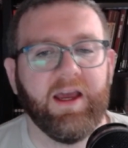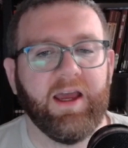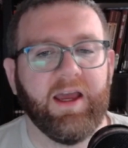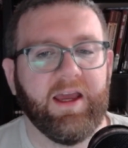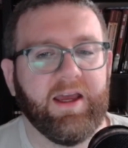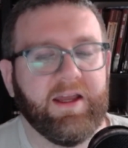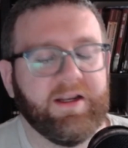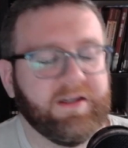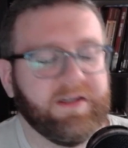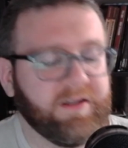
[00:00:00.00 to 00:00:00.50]

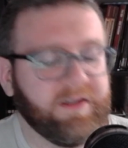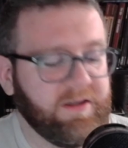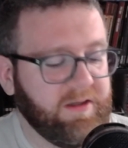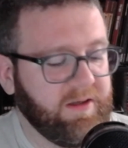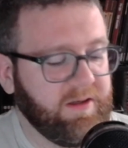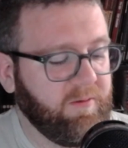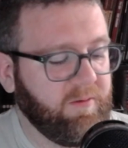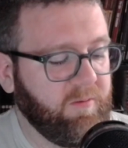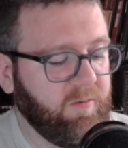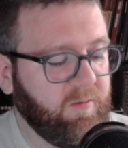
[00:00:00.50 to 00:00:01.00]
And
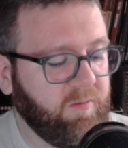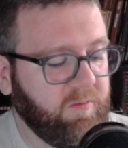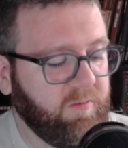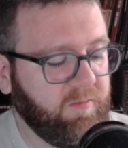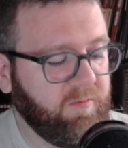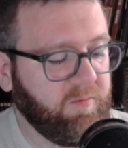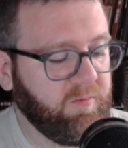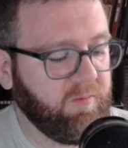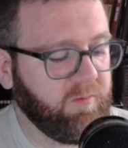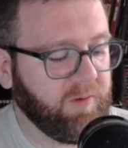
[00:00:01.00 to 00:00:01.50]

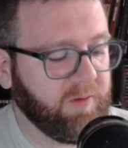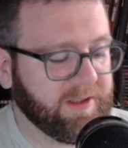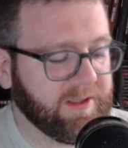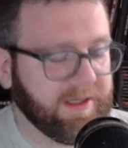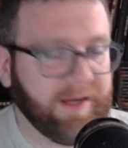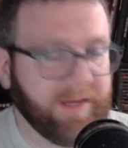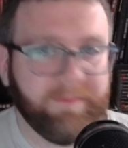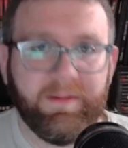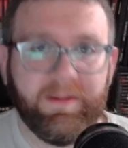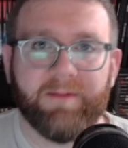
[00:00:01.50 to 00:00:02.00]
what does
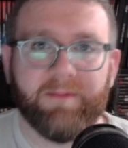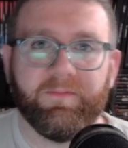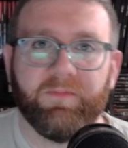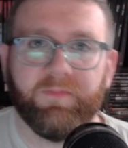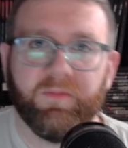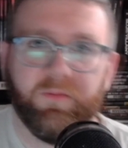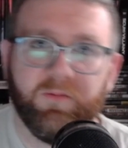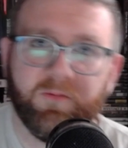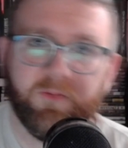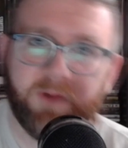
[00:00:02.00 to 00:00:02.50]
that mean?
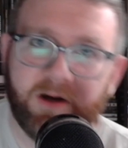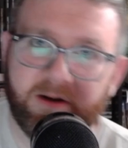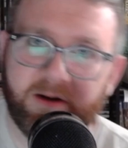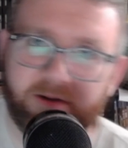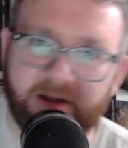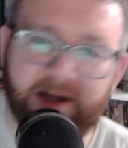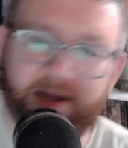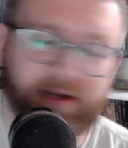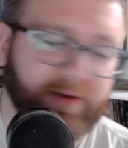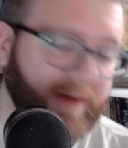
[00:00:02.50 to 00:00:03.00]
Well, I'm
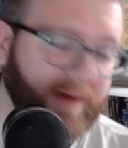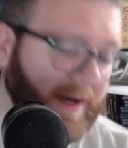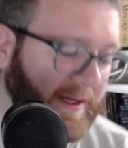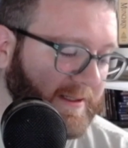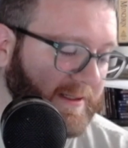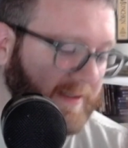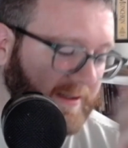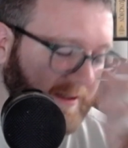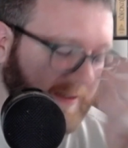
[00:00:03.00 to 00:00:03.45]
glad you asked.